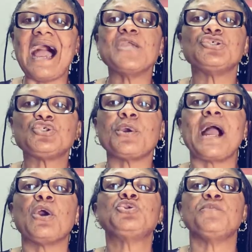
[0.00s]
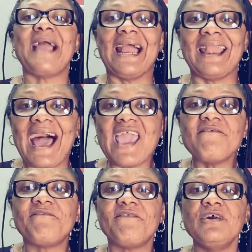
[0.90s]
Are you sure you're going to be
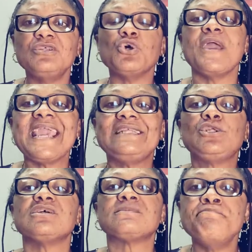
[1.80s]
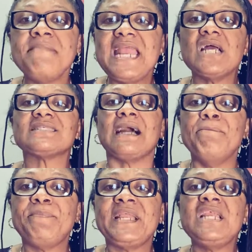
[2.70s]
alive to eat those millions
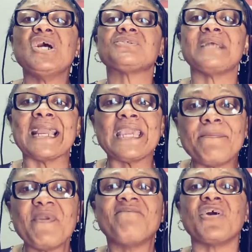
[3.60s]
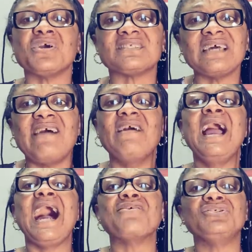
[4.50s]
and billions you are keeping for
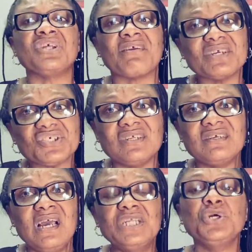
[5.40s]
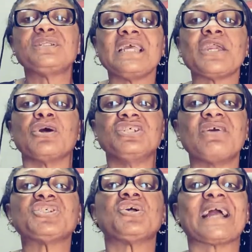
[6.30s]
yourself and your generation? Do you think your
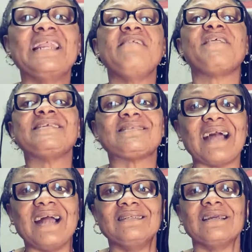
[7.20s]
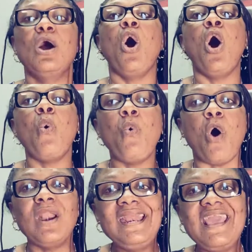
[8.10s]
generation even stand
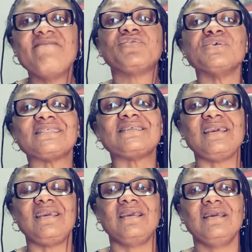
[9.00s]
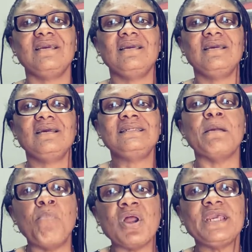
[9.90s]
or live to see
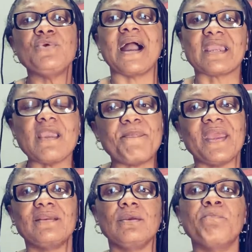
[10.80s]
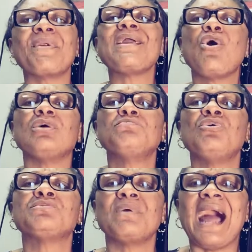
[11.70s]
the money you are keeping? Bring God
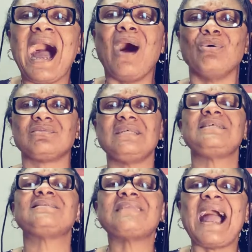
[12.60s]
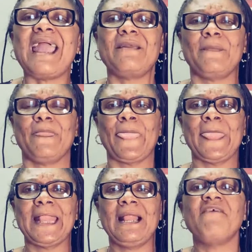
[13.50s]
more out. It is time
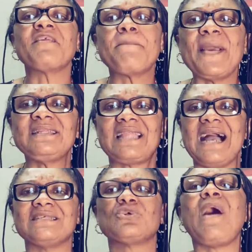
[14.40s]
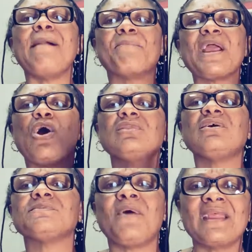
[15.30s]
of repentance. Go and bring all
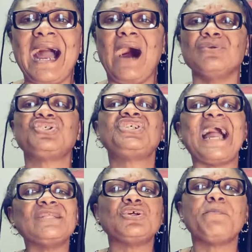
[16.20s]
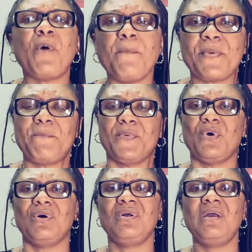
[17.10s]
those money out. Share it to the poor
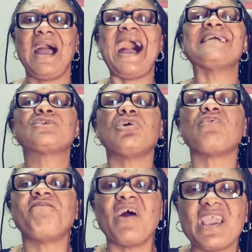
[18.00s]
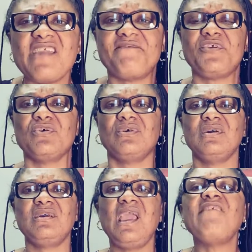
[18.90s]
people. Ask God to forgive
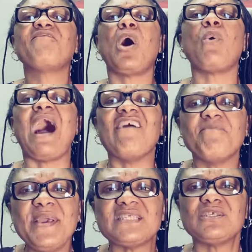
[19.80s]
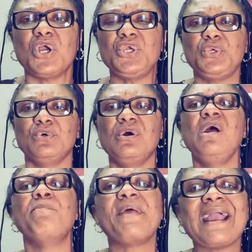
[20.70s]
you. If God will have mercy on you,
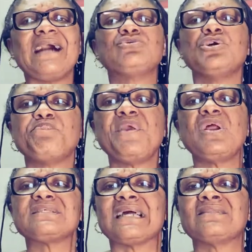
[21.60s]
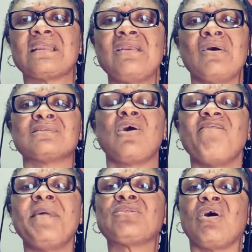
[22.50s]
bring out those billions and trillions.
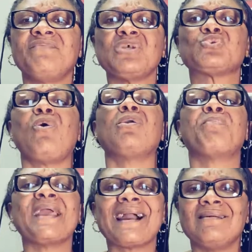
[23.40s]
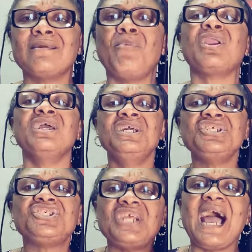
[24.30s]
Government of this world, bring out the money.
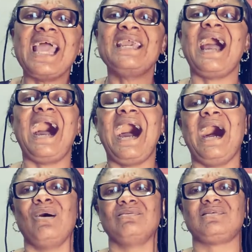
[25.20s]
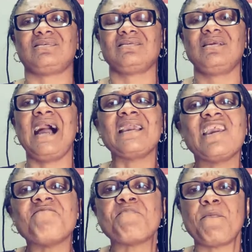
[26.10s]
Share it out
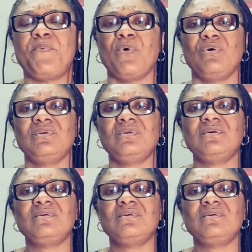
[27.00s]
and give people.